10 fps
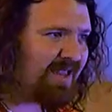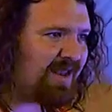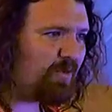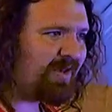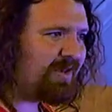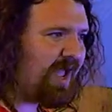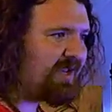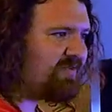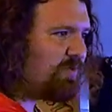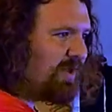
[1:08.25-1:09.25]
Now at
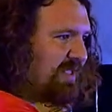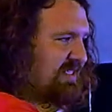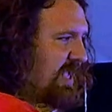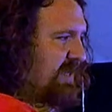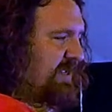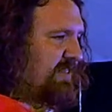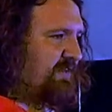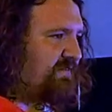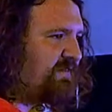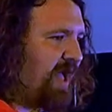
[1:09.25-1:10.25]
night, while attending
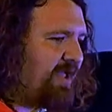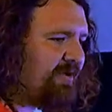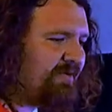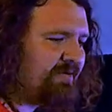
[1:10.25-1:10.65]
the fire,